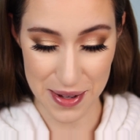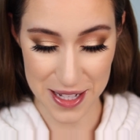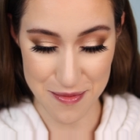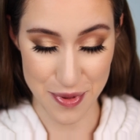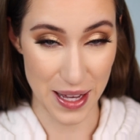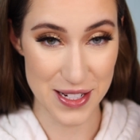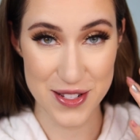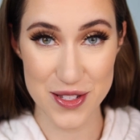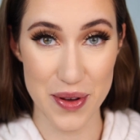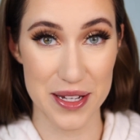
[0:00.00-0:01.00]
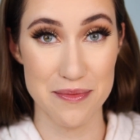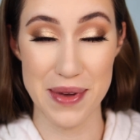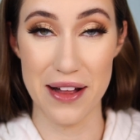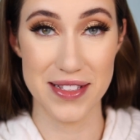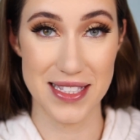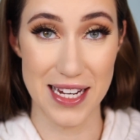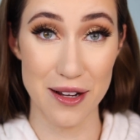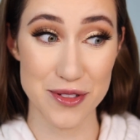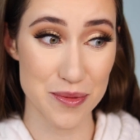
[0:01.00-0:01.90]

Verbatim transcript: of my complexion so I could balance it out,